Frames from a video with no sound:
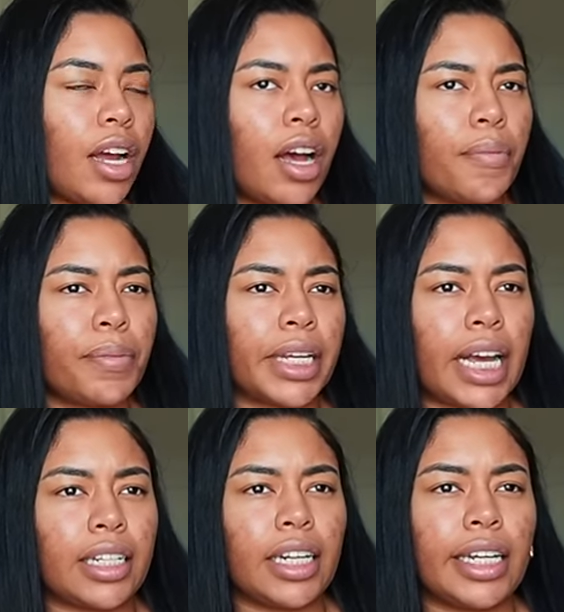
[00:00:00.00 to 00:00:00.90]
But
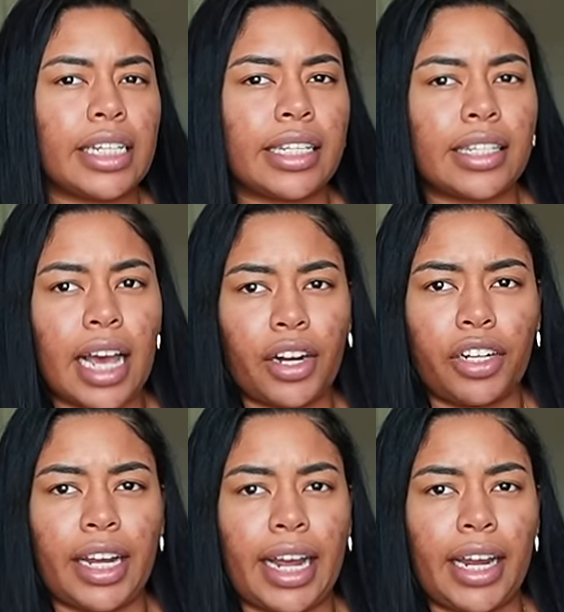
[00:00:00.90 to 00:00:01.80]
yeah, today is
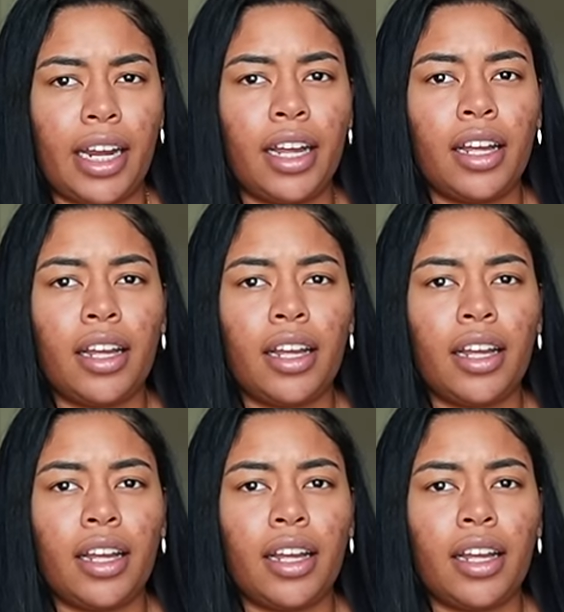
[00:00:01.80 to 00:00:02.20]
Saturday.